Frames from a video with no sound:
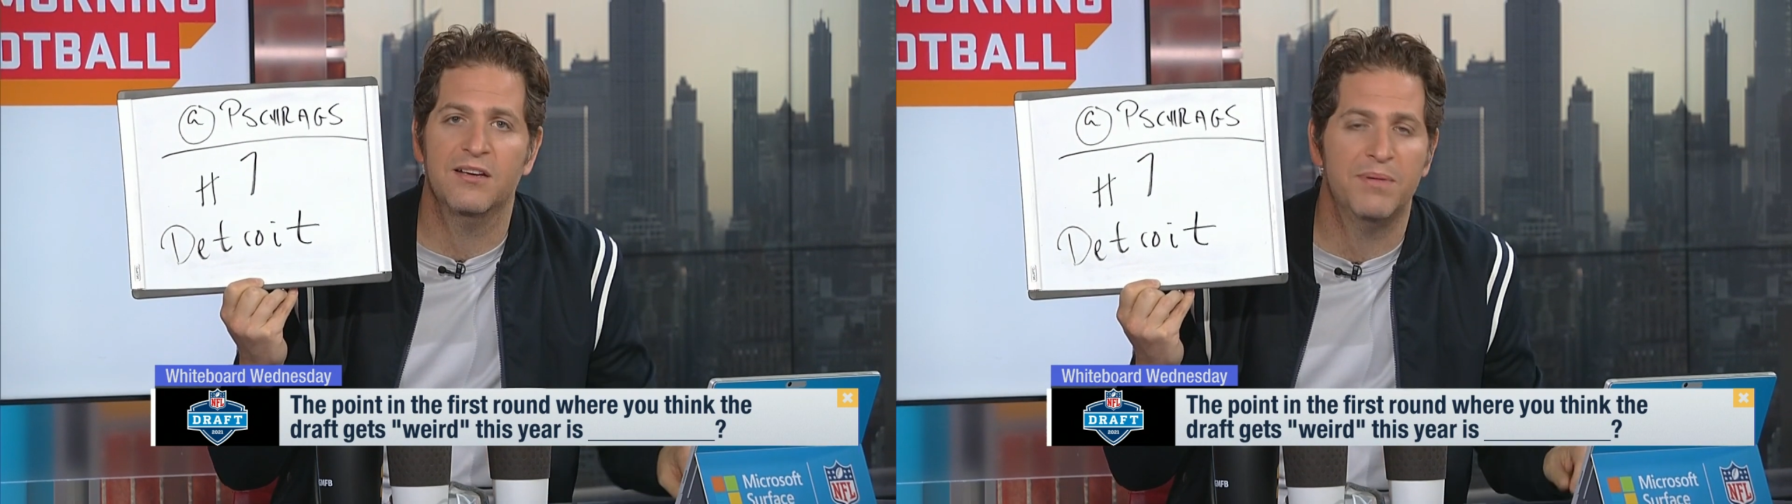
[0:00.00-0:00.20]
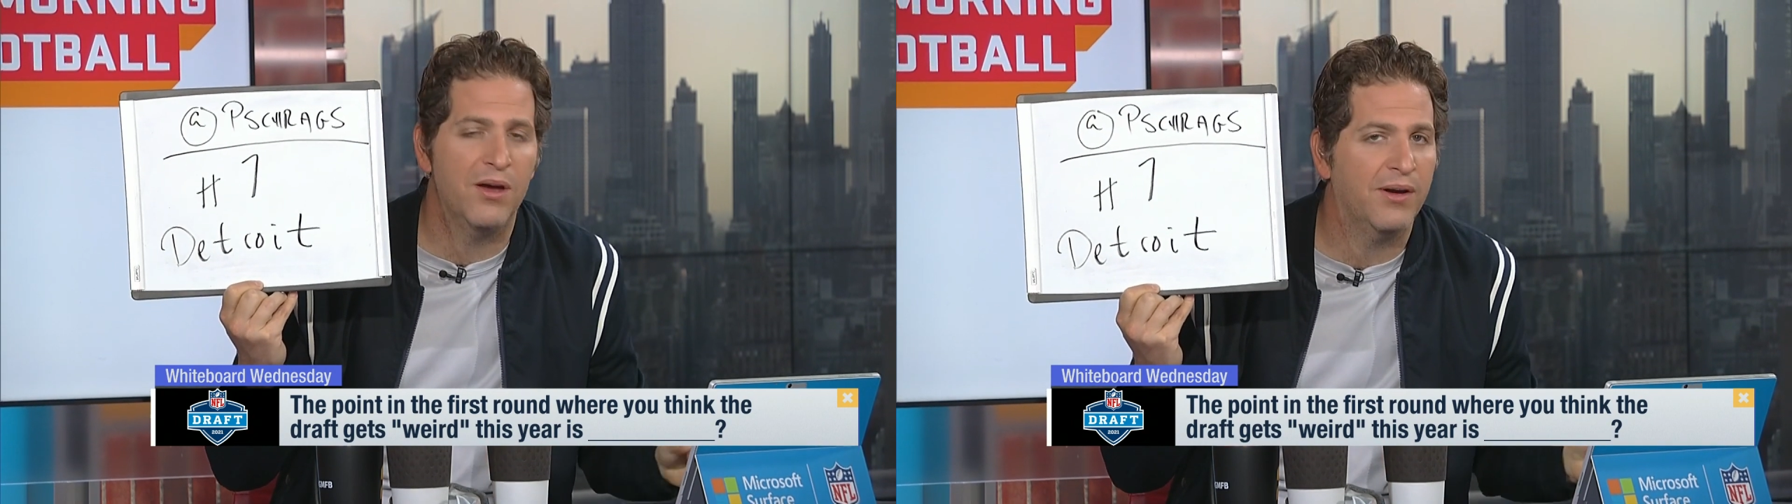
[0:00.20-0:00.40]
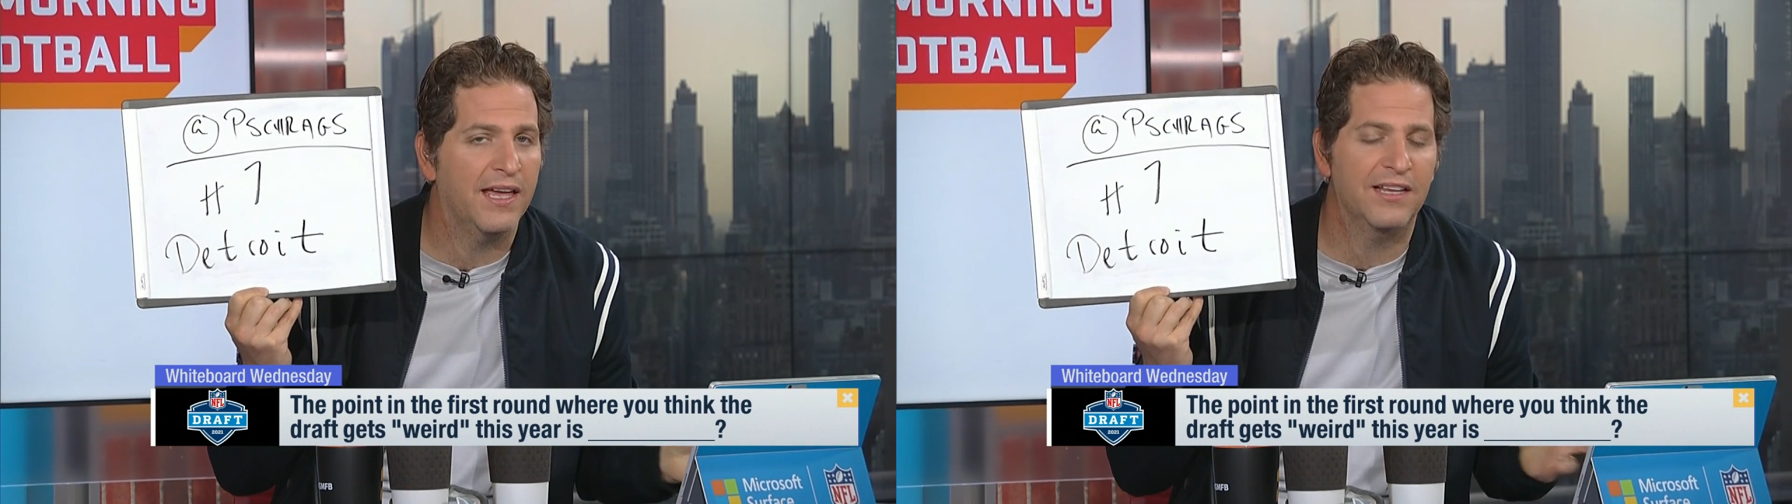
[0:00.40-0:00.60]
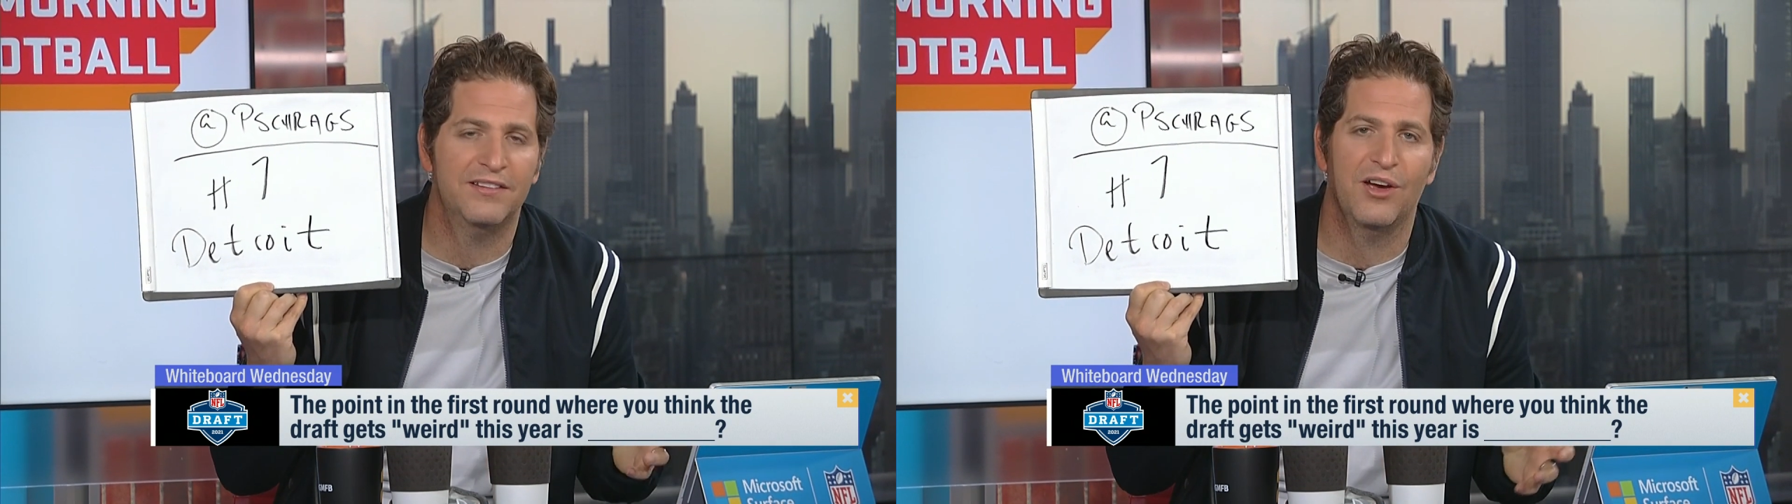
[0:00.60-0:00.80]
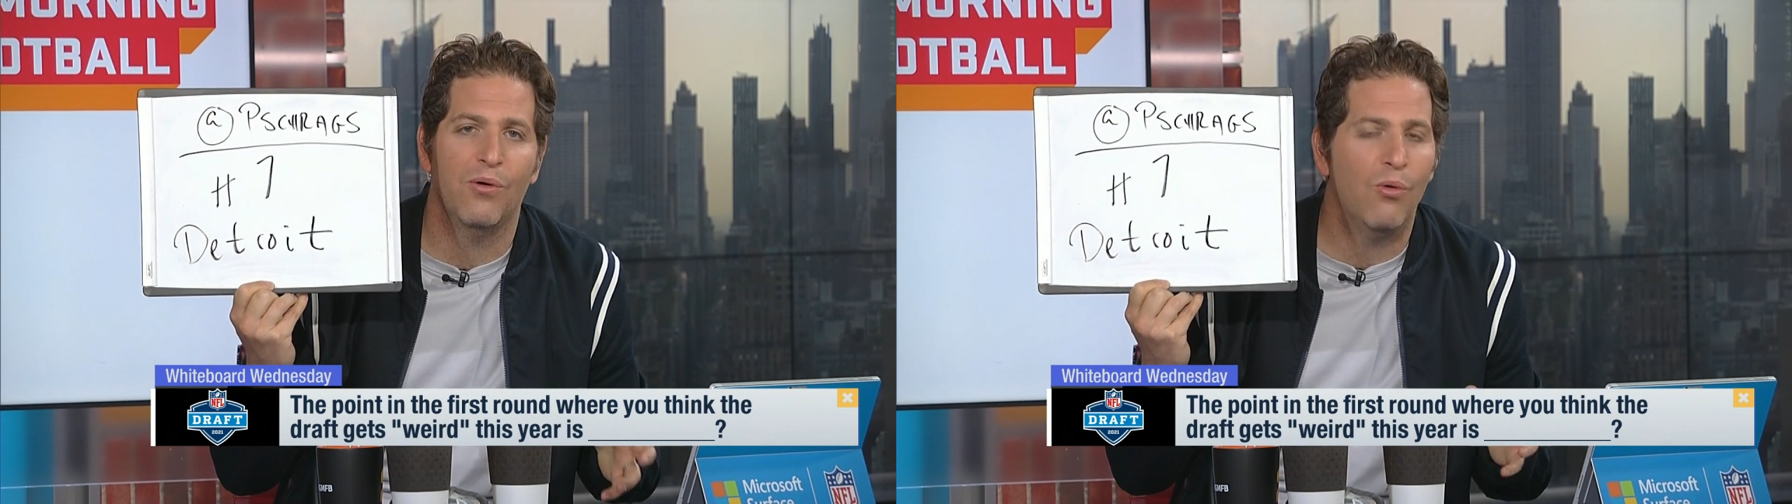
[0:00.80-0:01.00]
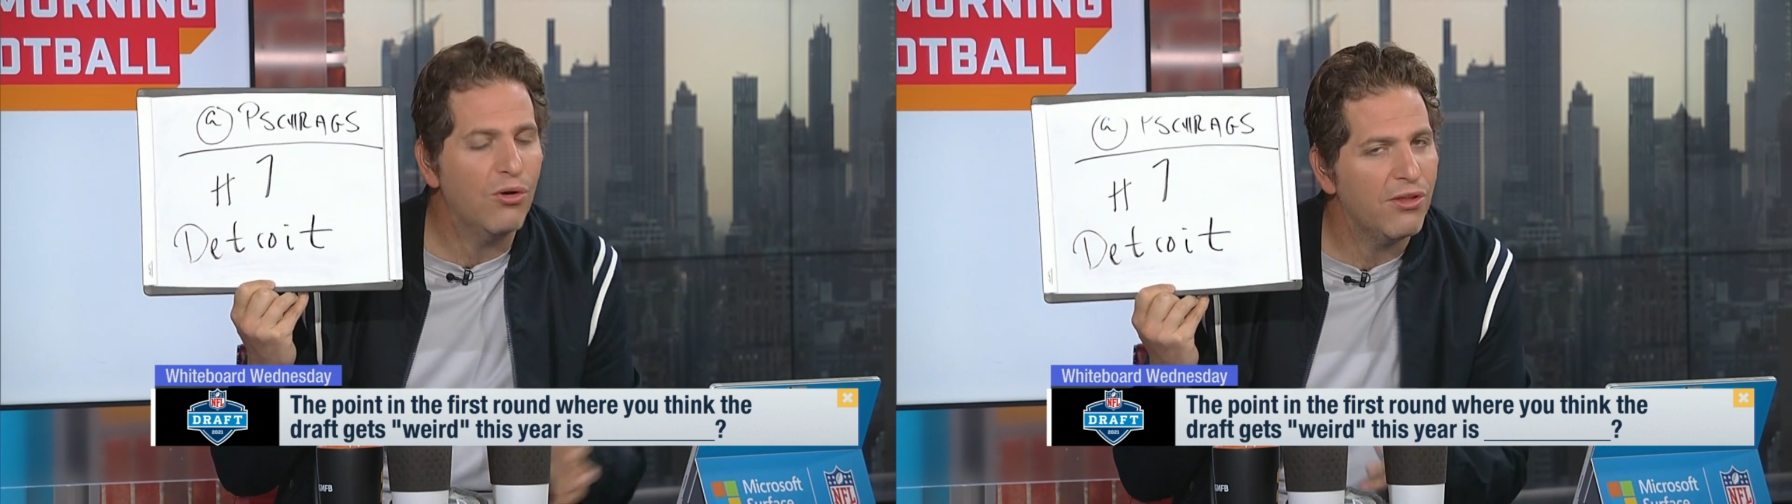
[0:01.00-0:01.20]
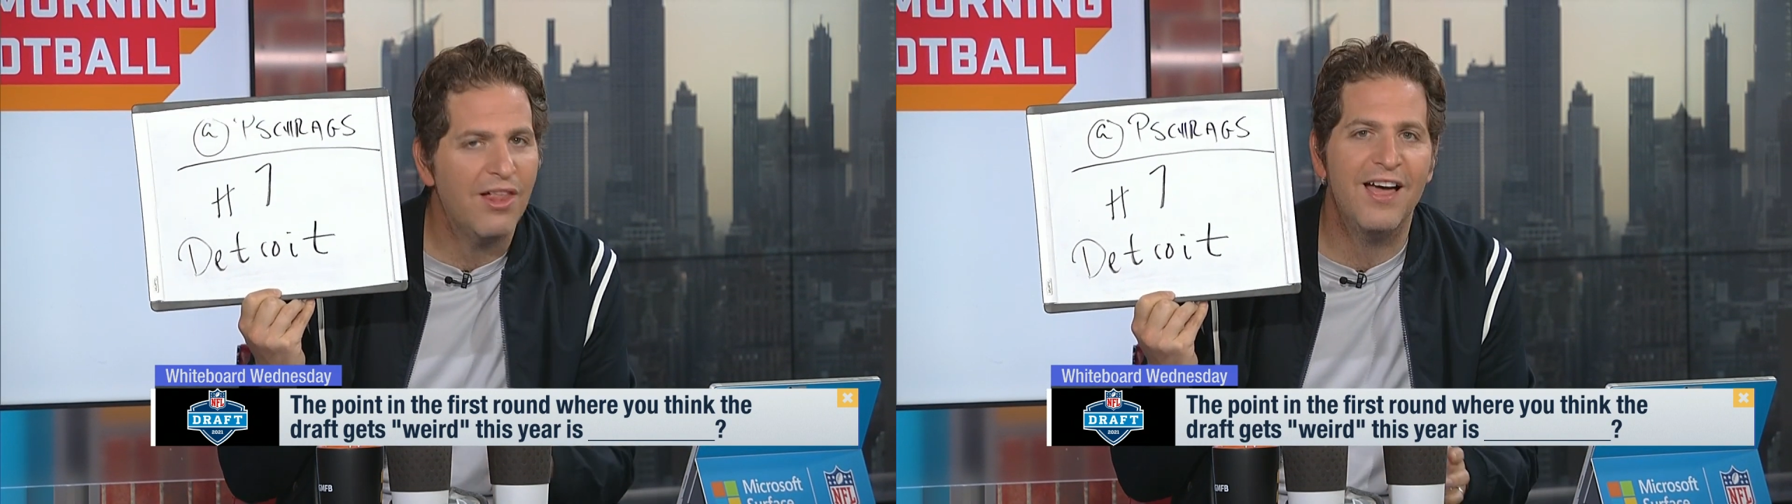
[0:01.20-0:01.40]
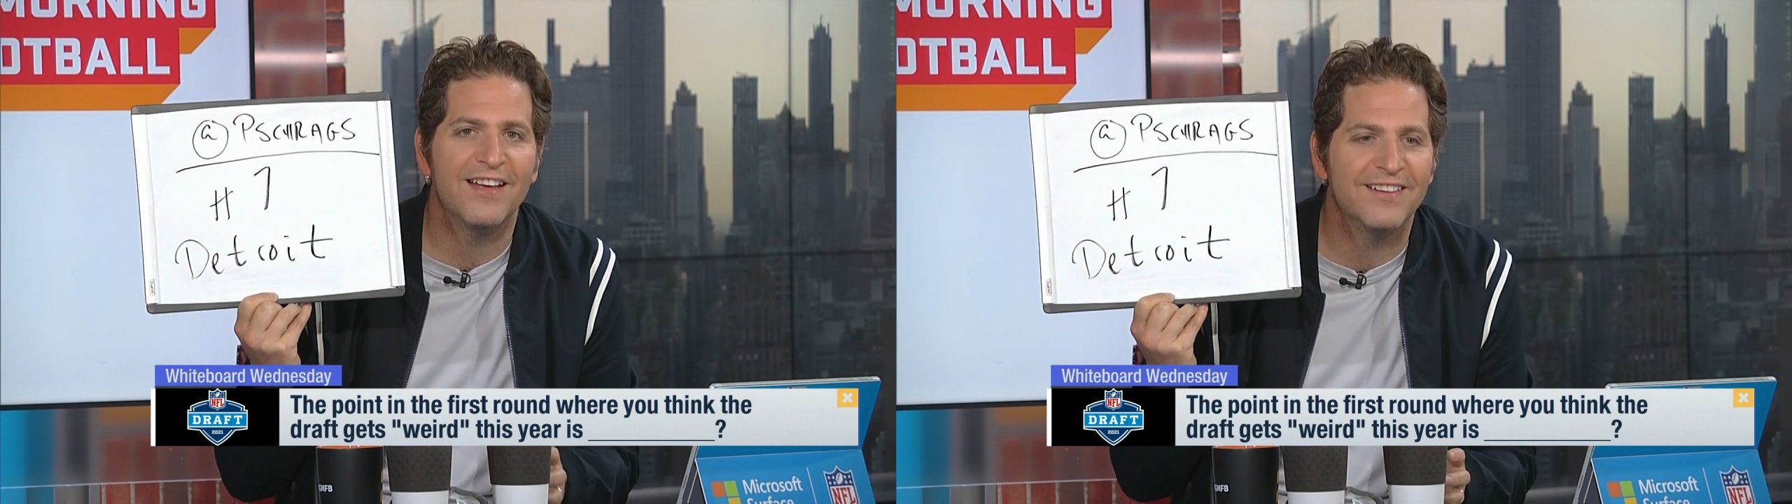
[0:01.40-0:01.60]
it could be okay, let's go. Or the
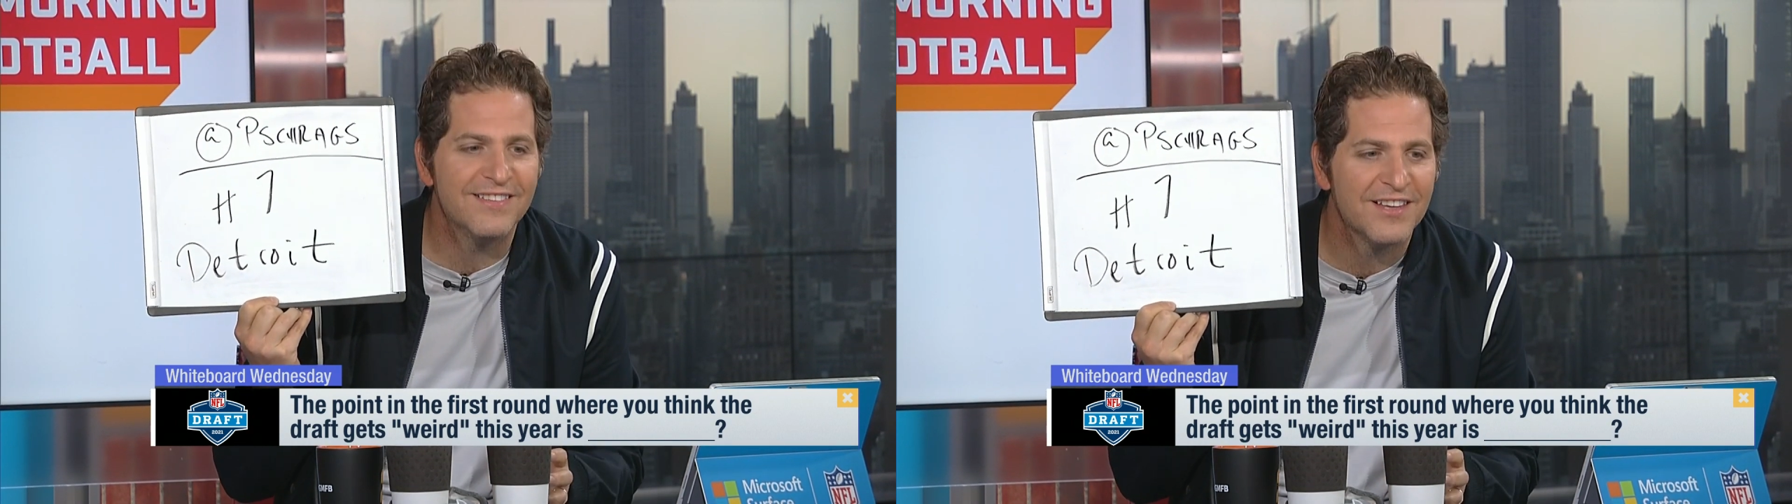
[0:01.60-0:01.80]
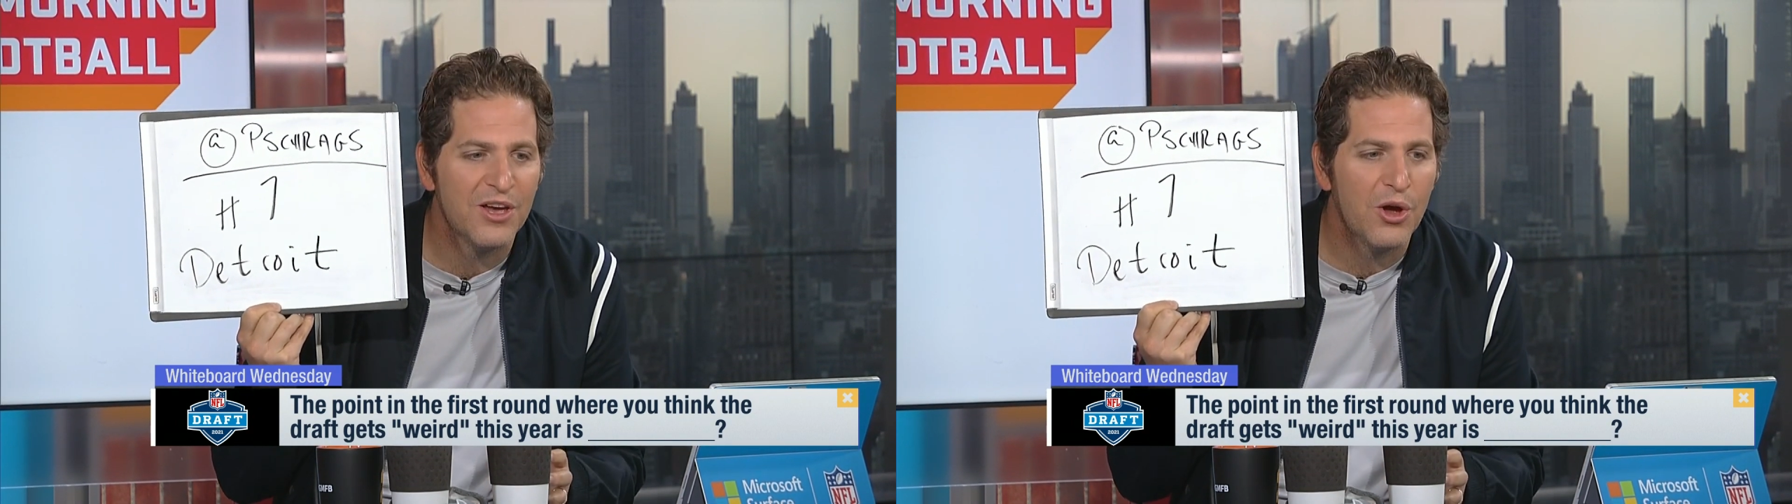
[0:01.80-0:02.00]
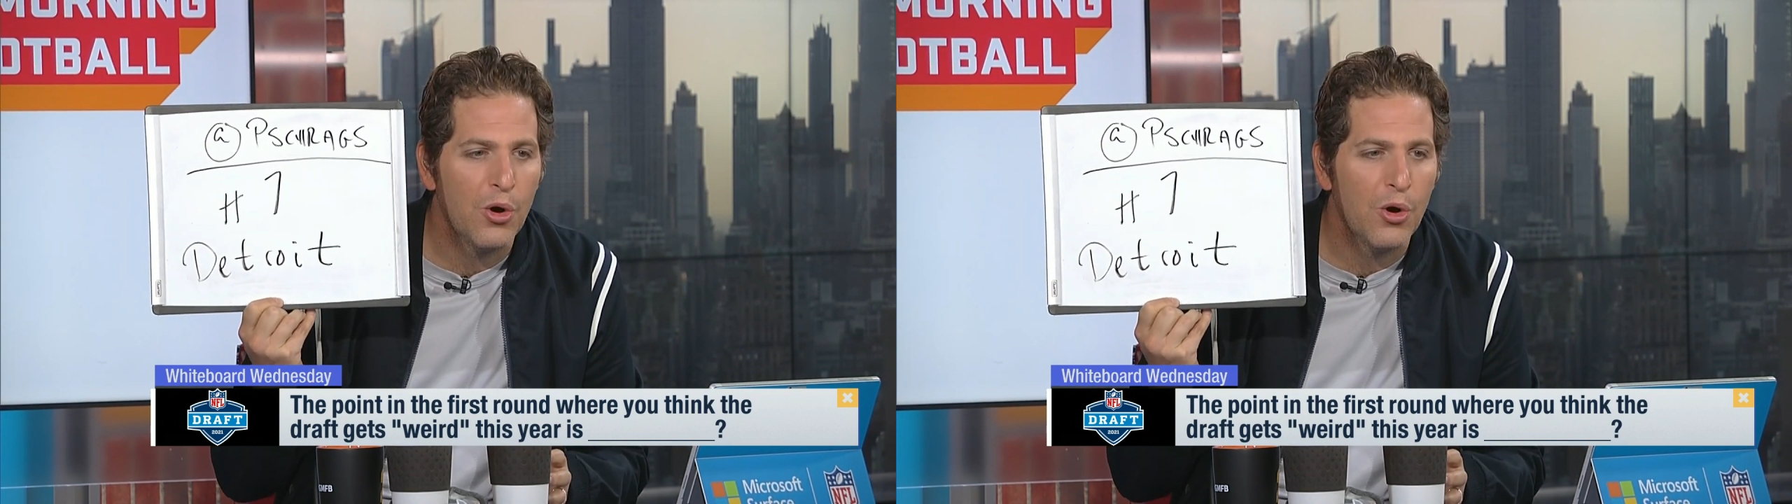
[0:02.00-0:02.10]
Lions